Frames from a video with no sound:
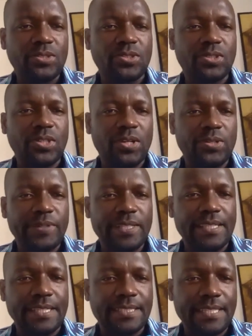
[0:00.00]
to
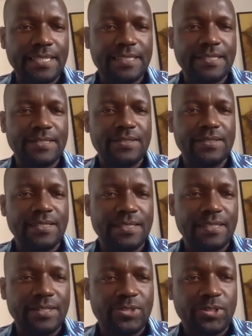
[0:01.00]
tolerate the tattle
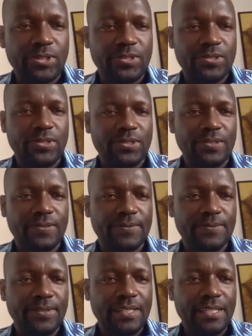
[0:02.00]
in the trotro,
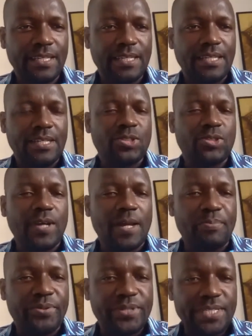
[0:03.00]
to
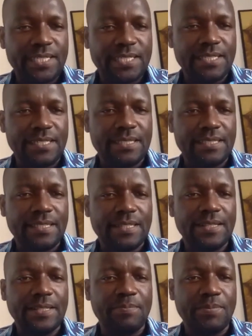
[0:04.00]
appreciate
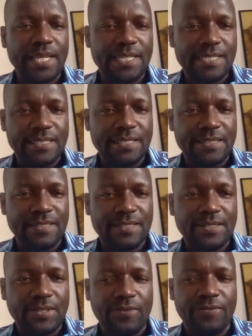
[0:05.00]
the
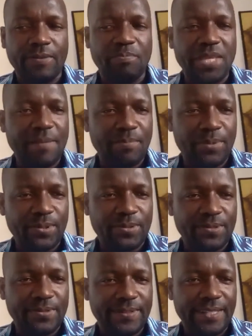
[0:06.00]
patience of a
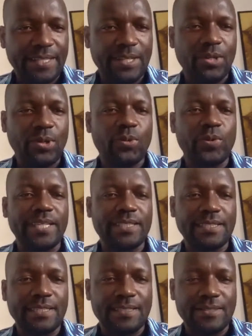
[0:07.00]
people
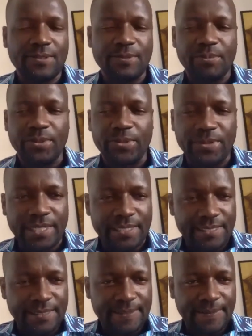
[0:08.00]
waiting to
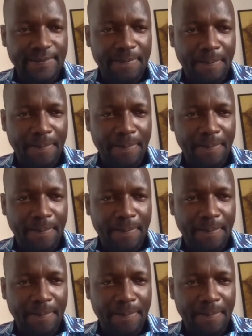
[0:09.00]
progress.